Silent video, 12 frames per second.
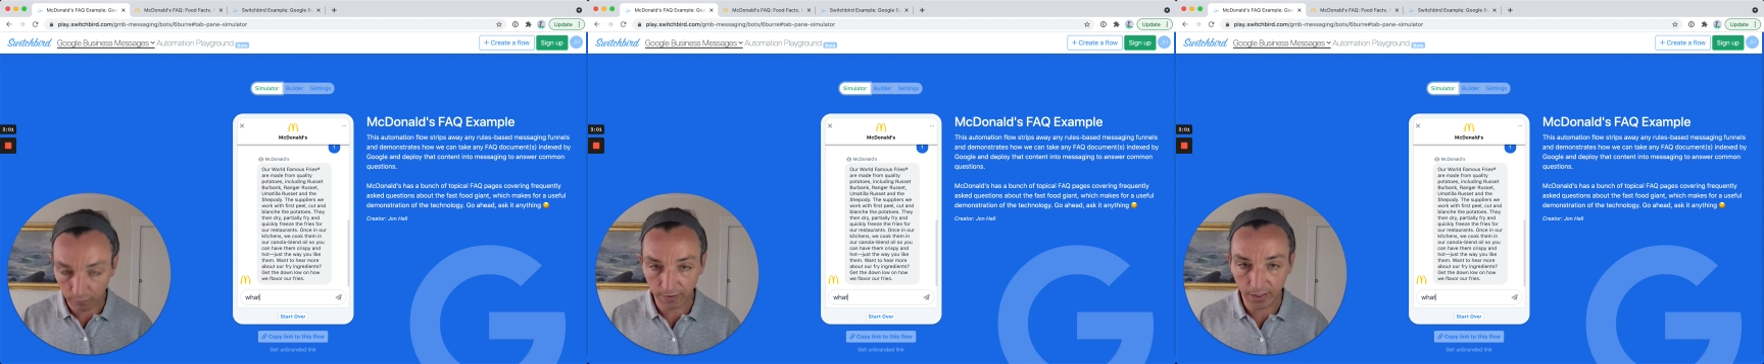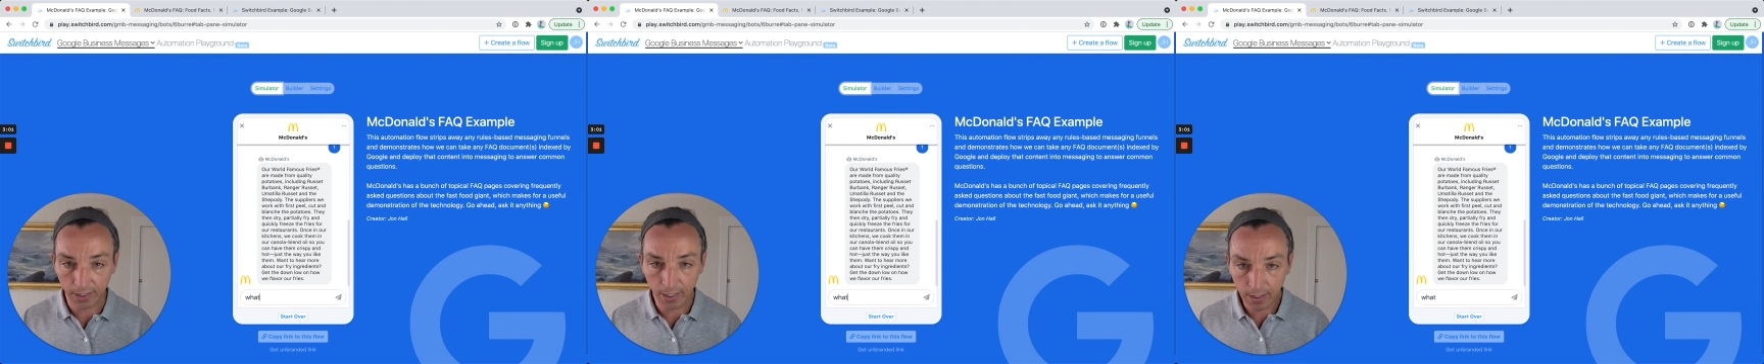
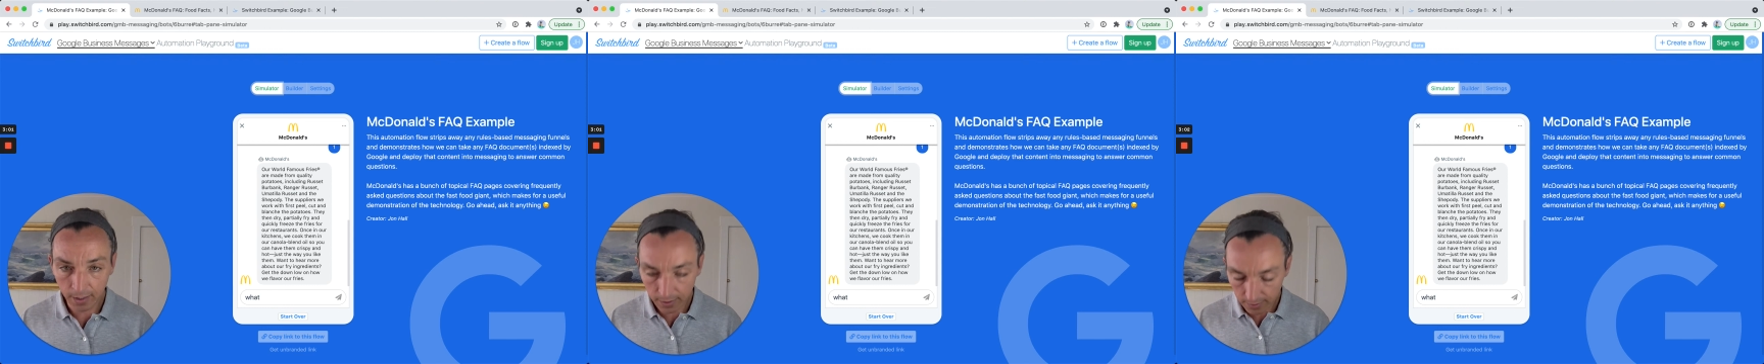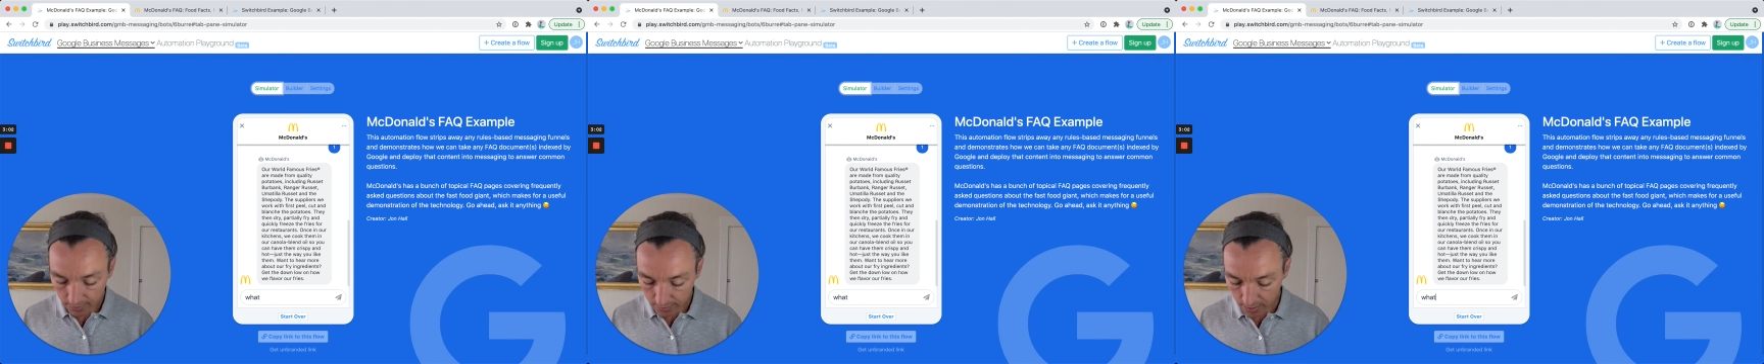a
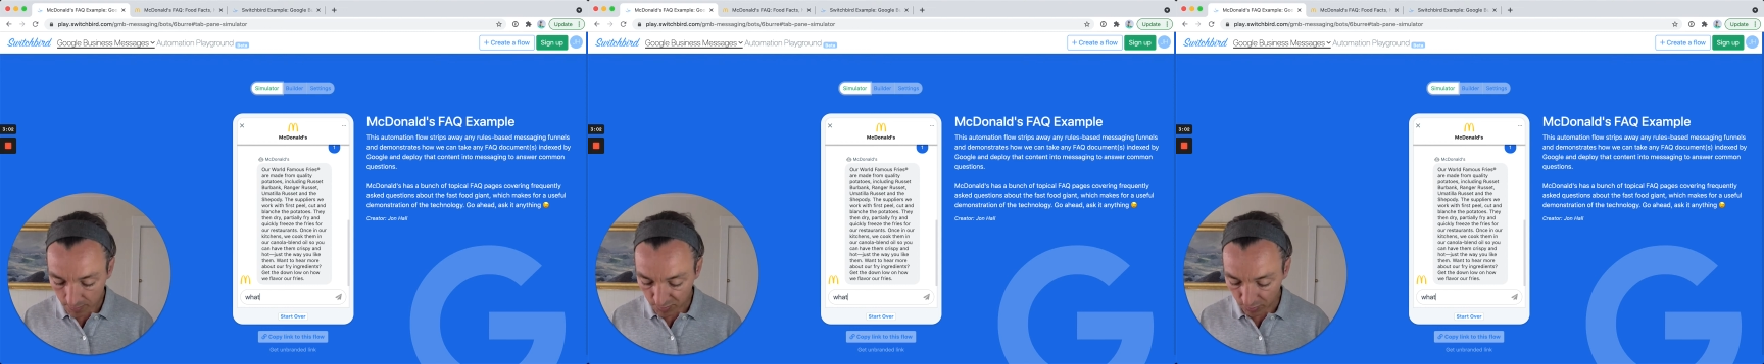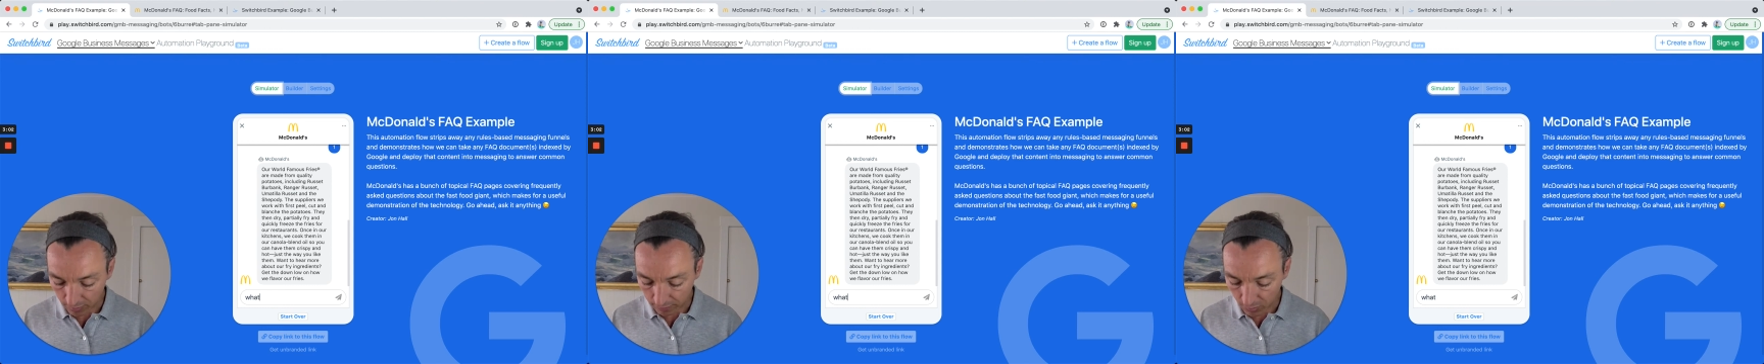
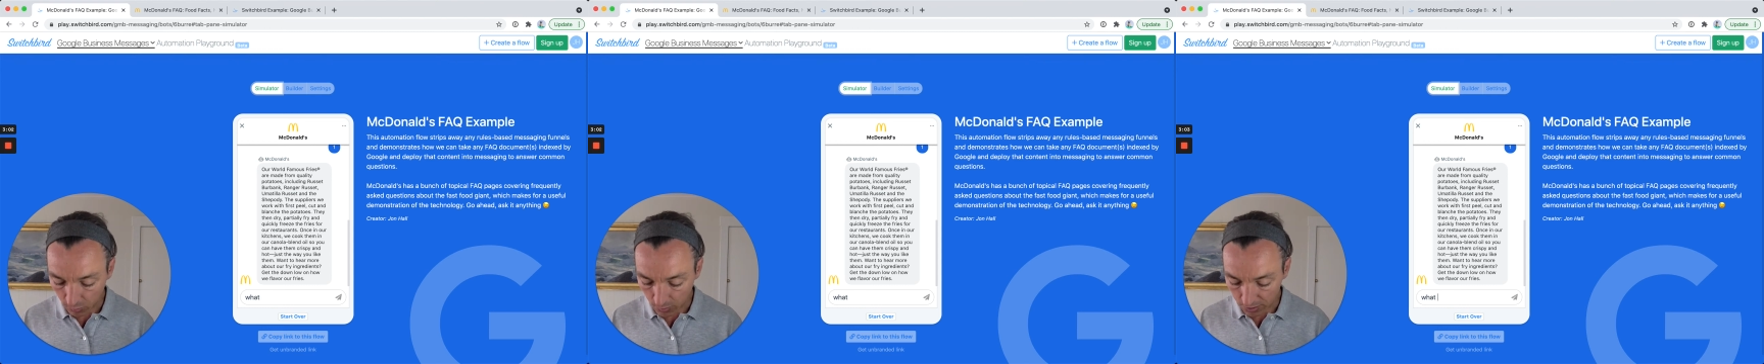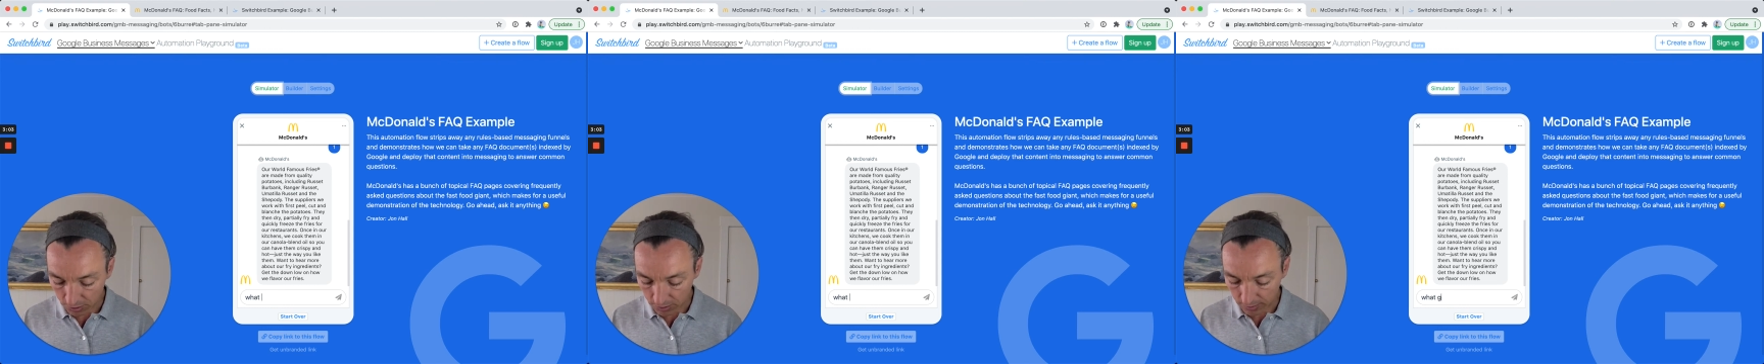stumper of a
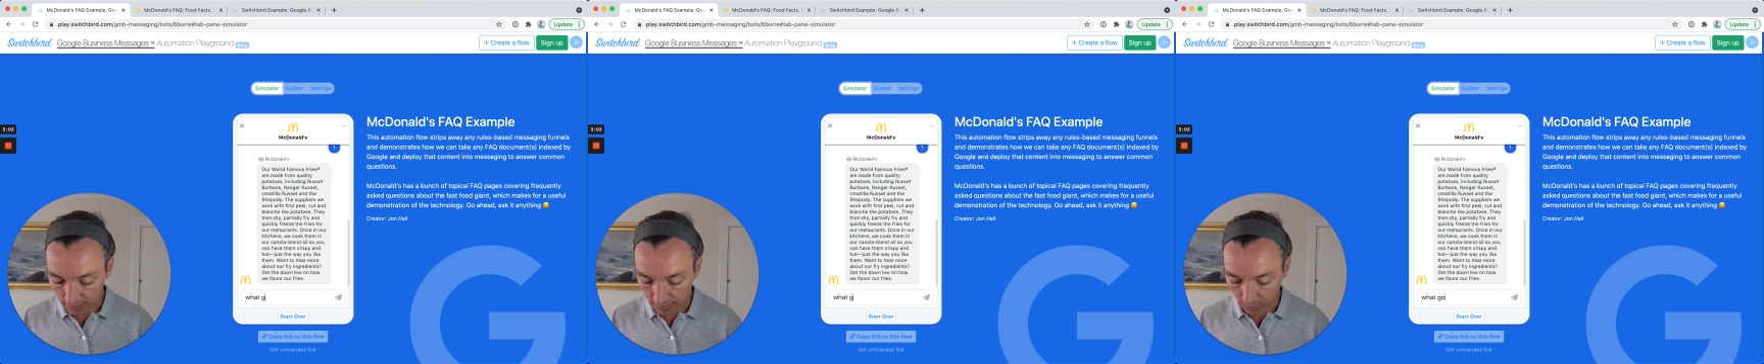question,